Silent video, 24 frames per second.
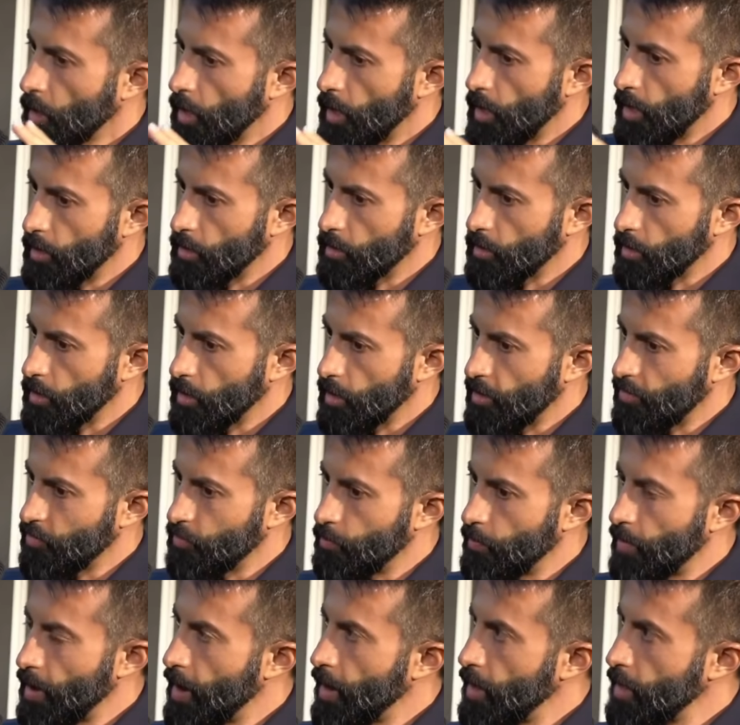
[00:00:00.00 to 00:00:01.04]
And
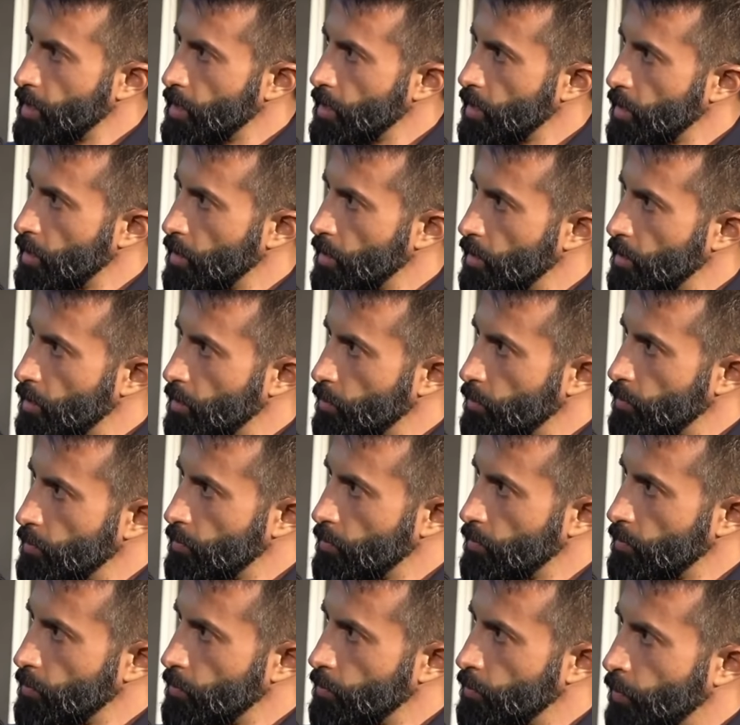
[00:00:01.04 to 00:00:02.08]
if my
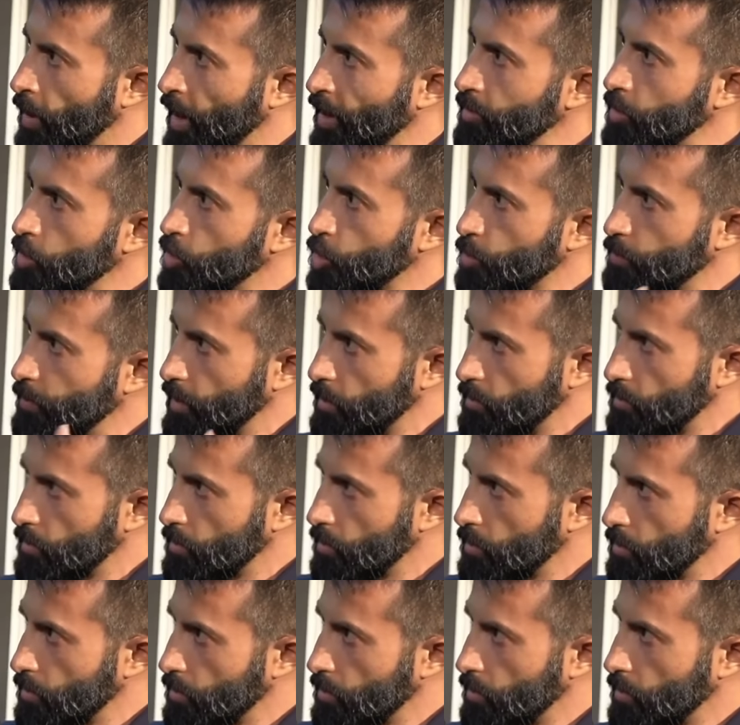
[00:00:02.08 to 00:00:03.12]

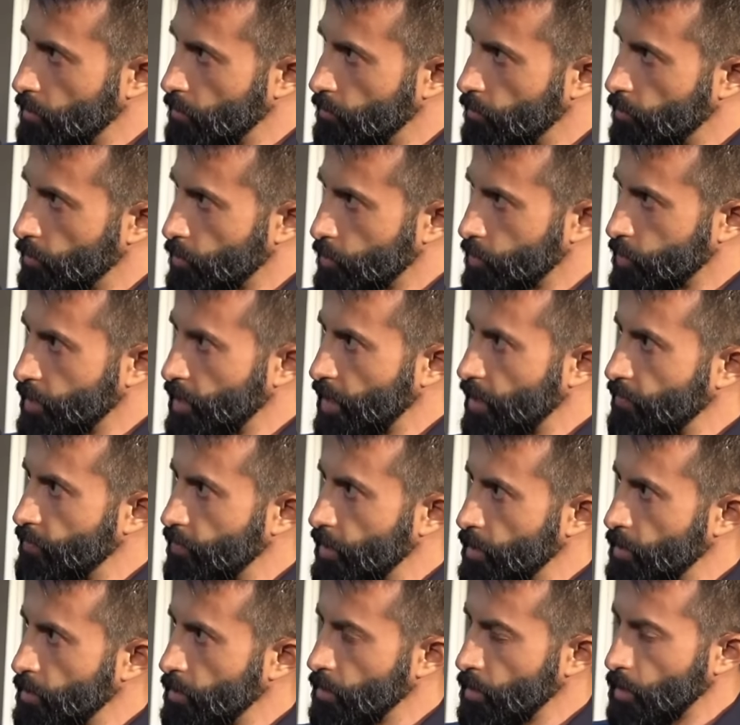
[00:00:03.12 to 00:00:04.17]
punishment for
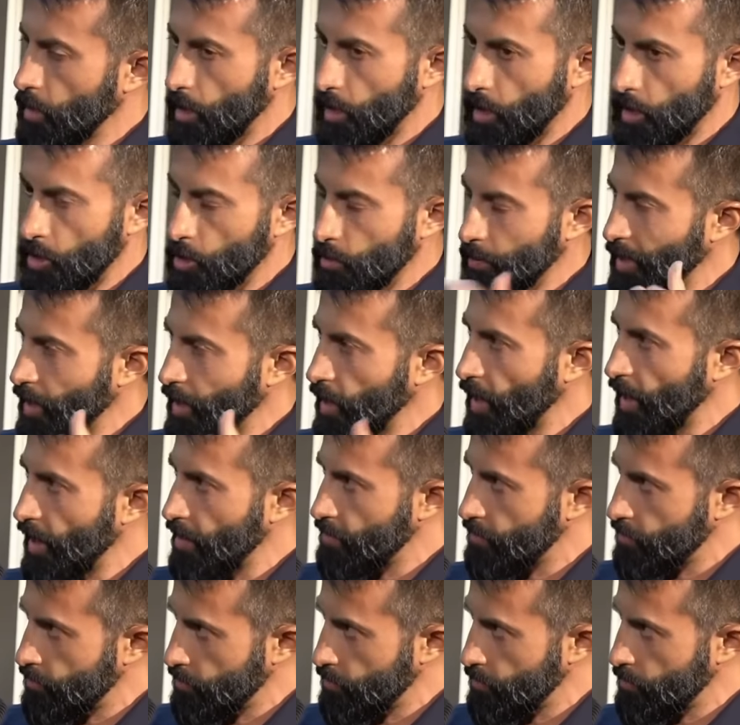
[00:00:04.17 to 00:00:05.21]
saving a human
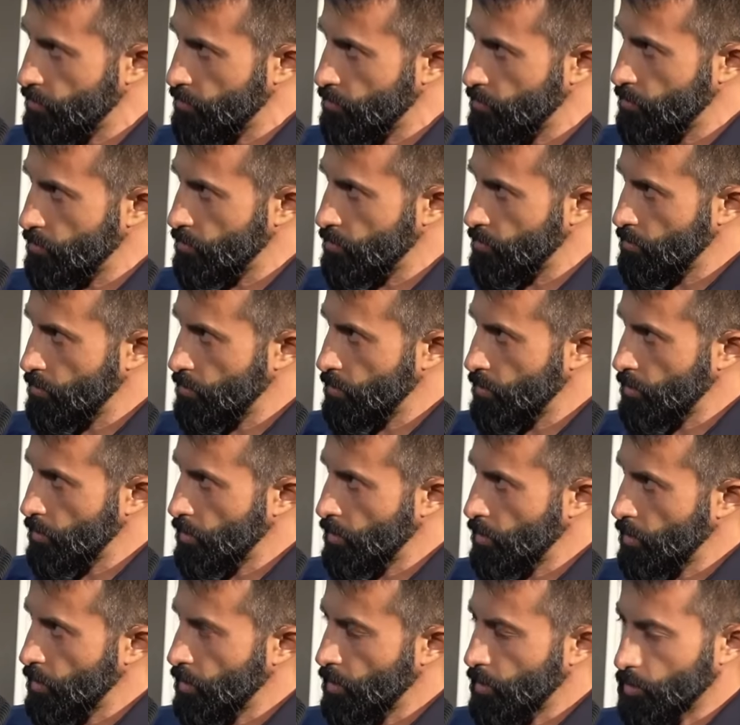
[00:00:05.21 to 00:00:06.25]
life
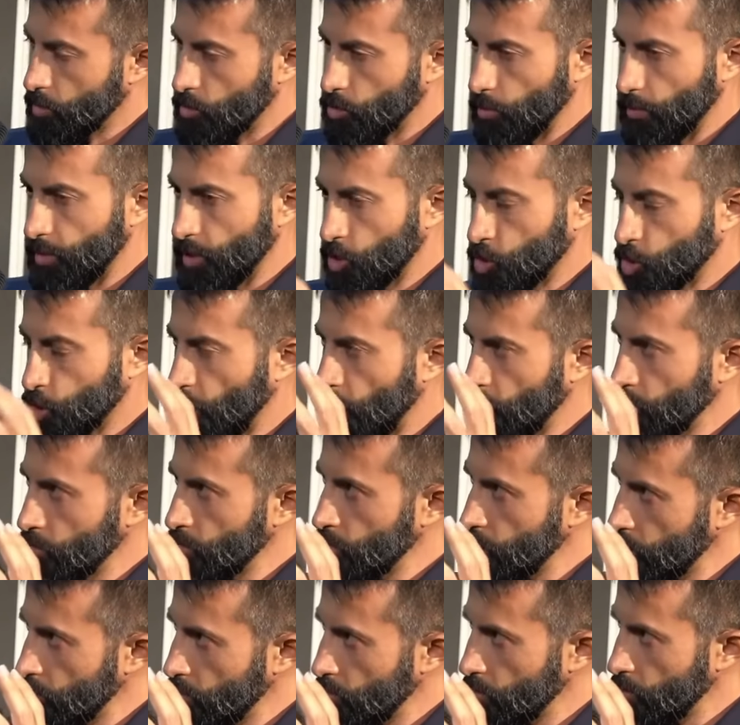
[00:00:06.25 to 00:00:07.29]
is to be
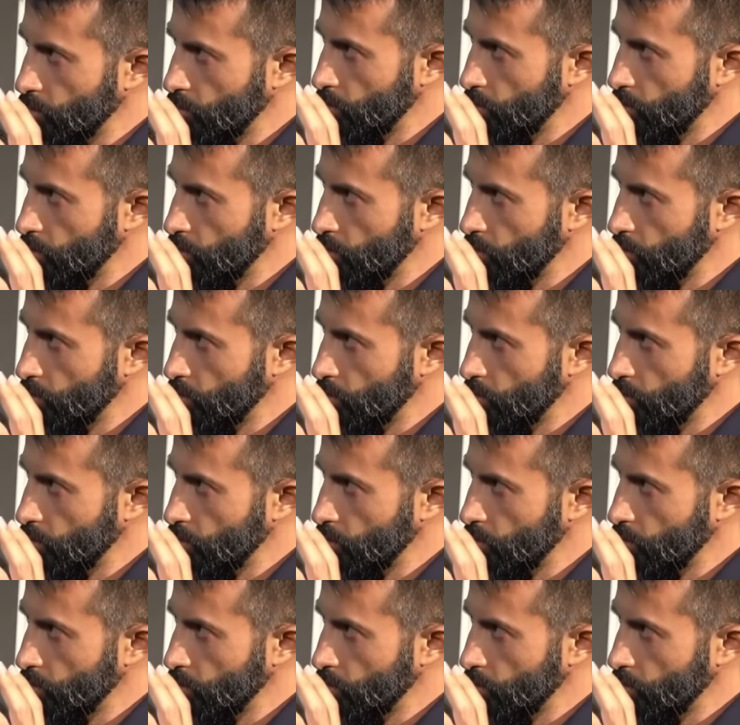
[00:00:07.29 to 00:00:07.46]
shunned,